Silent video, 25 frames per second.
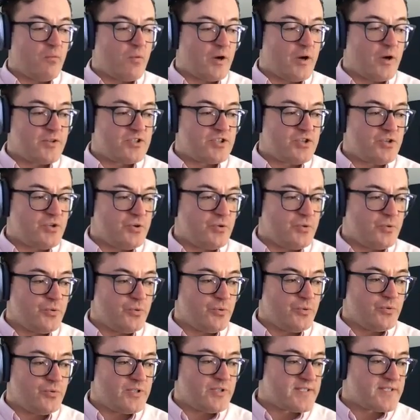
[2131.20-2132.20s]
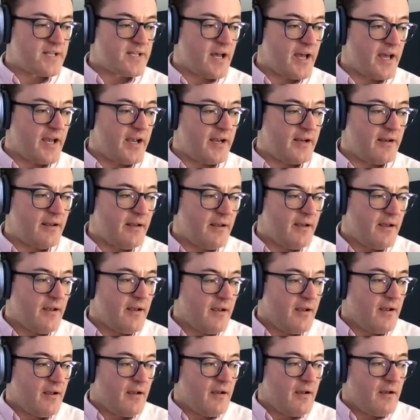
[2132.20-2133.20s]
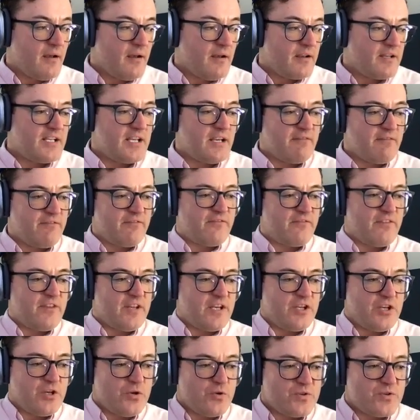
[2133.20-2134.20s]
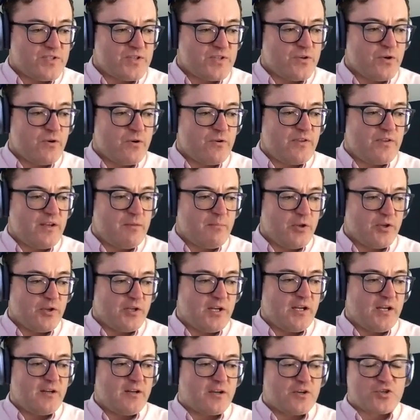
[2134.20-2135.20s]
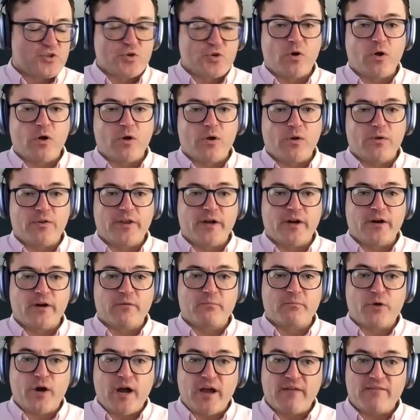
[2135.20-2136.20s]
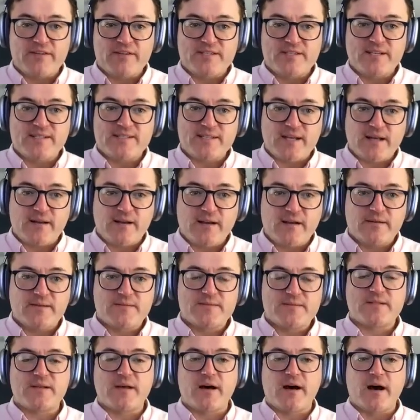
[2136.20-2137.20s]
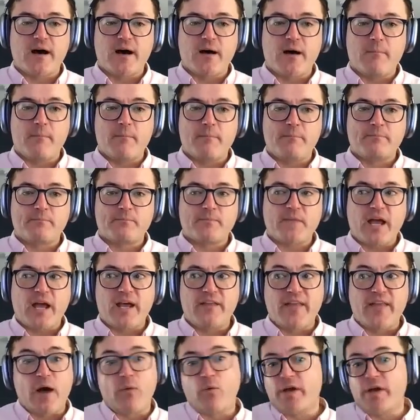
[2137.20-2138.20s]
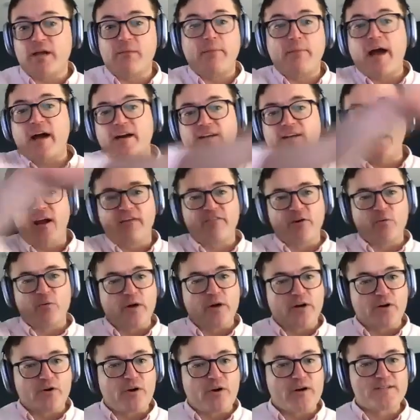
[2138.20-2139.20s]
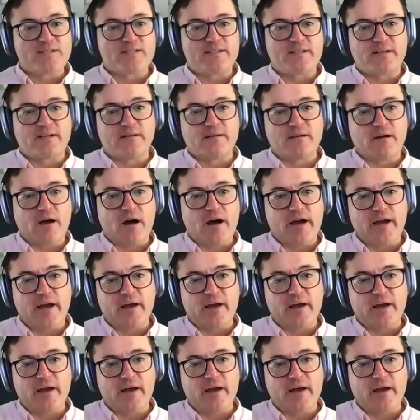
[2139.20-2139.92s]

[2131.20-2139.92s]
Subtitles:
want to decide, give the user the ability to control their privacy settings, and that will impact everyone across the